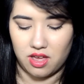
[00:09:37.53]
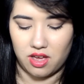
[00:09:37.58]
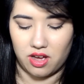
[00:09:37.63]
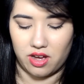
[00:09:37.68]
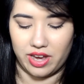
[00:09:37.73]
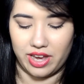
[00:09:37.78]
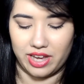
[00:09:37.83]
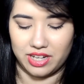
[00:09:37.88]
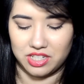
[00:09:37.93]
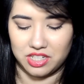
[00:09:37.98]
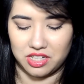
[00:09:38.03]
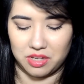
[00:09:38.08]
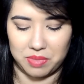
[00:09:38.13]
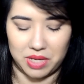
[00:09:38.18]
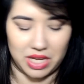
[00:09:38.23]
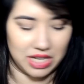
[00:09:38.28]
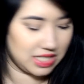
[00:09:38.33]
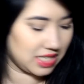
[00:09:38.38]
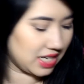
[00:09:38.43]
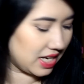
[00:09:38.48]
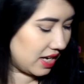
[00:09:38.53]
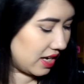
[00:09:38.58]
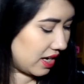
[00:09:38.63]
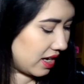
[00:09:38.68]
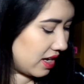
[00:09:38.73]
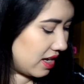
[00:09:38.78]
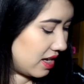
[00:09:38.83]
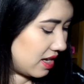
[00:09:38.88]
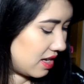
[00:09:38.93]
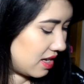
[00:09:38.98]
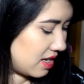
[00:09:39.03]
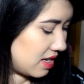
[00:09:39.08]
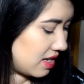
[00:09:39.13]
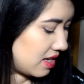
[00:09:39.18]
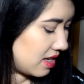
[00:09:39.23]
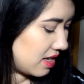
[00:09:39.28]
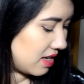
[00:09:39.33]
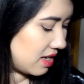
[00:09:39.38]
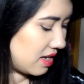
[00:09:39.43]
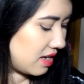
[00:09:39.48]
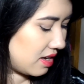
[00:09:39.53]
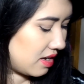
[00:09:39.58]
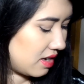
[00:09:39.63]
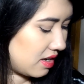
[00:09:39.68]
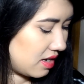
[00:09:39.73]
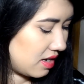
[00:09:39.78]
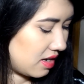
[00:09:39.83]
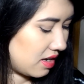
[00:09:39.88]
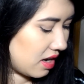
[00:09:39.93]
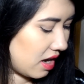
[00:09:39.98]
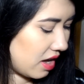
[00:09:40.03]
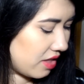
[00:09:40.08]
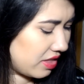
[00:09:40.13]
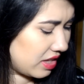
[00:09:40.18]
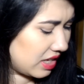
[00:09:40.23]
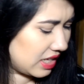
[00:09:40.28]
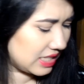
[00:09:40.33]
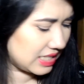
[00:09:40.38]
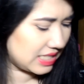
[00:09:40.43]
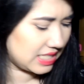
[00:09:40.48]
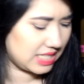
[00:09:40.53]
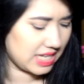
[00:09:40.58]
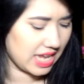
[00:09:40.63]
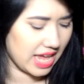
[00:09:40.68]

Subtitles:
I ended up getting, I think it's